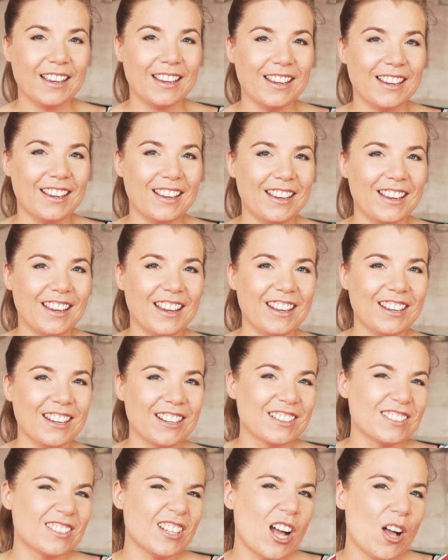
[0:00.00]
An
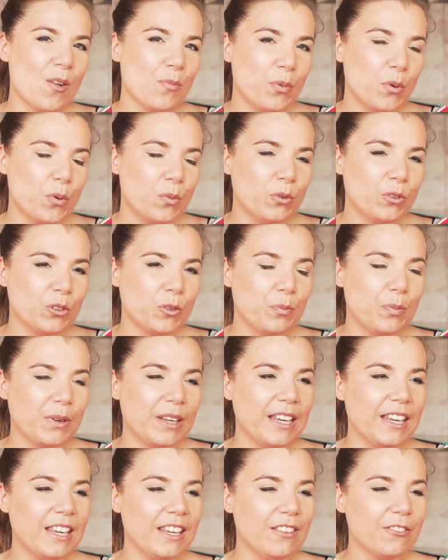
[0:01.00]
example would
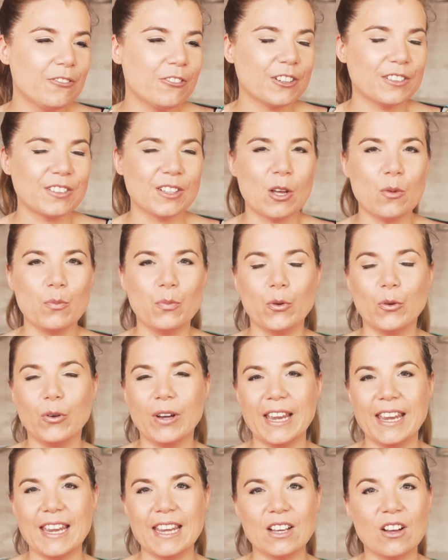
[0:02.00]
be, for
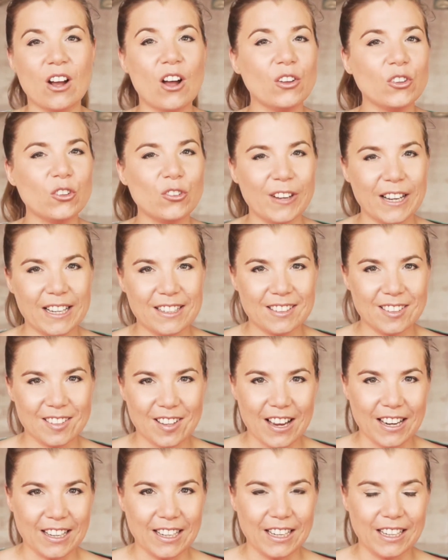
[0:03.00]
example, a contract
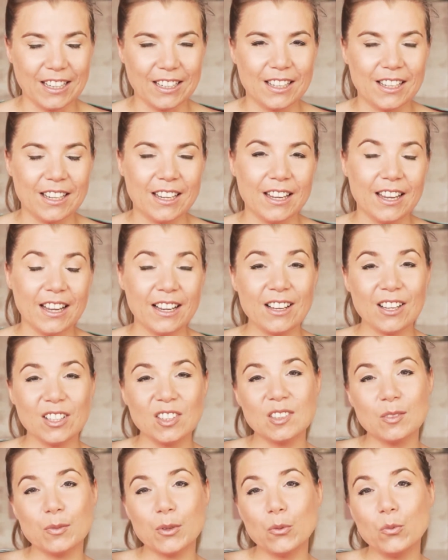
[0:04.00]
signing. A
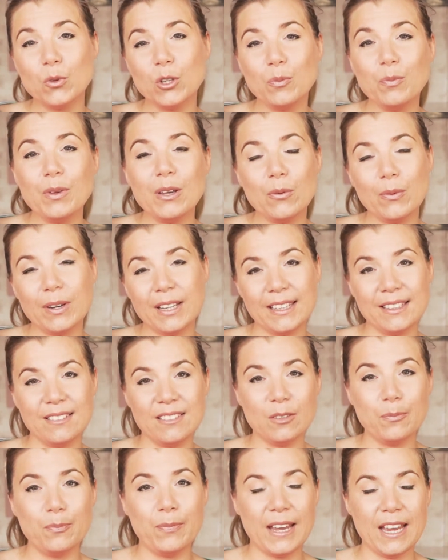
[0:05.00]
customer would be willing
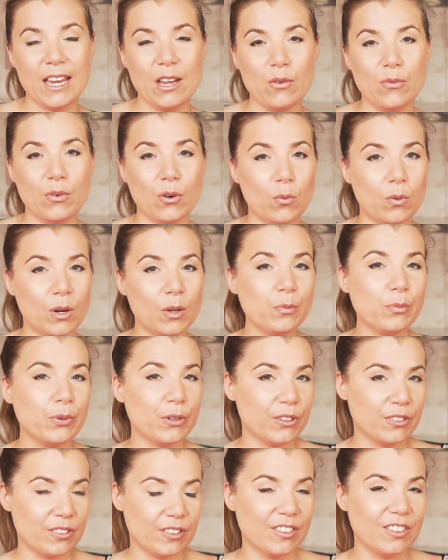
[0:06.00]
to pay for one
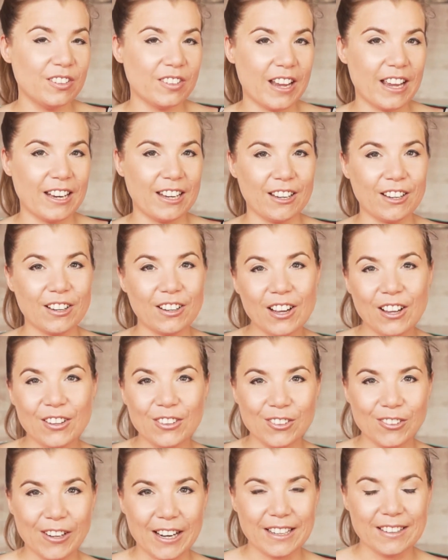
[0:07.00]
person signing the
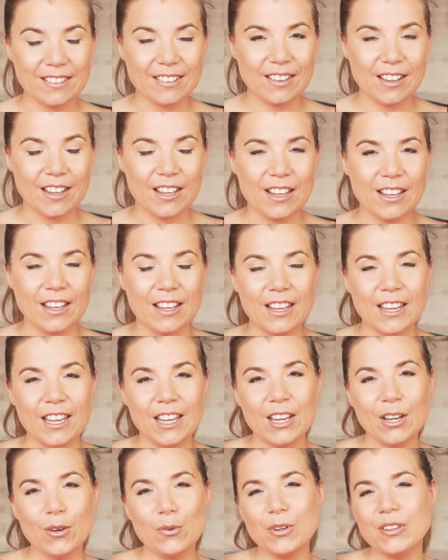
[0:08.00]
contract.
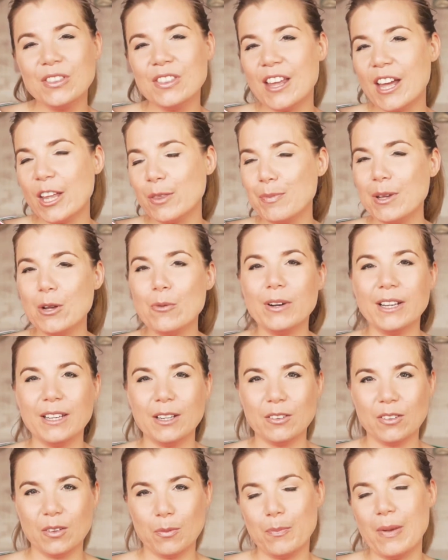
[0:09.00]
He would not be
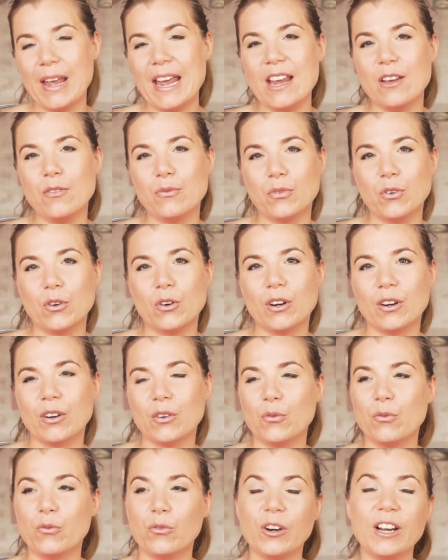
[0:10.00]
willing to pay
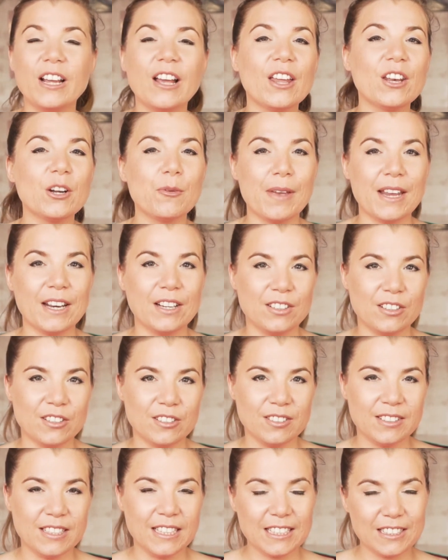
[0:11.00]
for 3 other
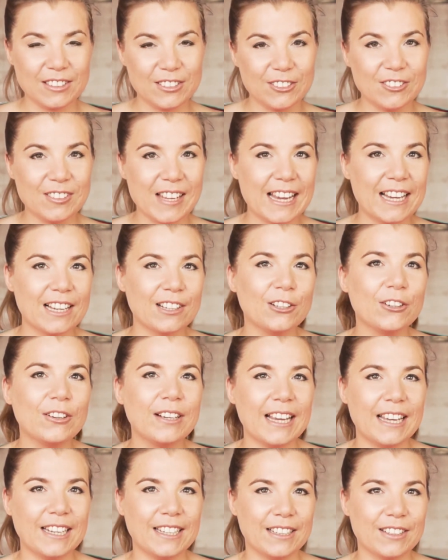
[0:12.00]
managers needing to take a
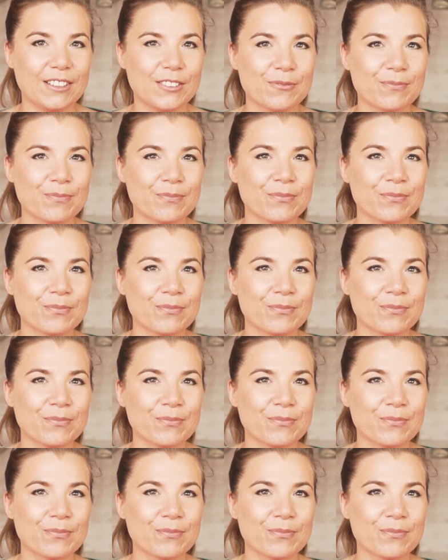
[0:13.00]
look at it